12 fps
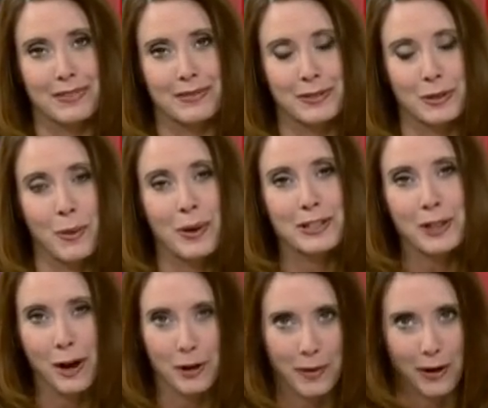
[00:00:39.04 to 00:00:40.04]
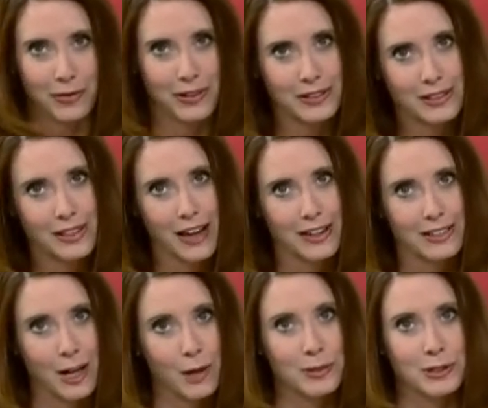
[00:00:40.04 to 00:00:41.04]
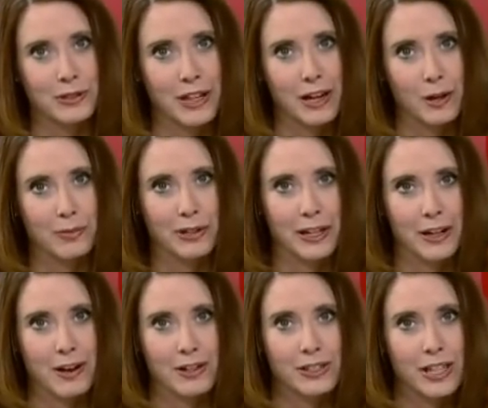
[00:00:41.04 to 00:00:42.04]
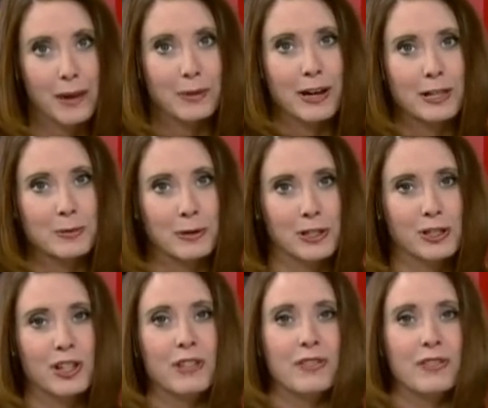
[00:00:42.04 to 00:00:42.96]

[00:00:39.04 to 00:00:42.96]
So I want to talk about this, and to help me do that, I'll bring in our cyber expert-in-chief,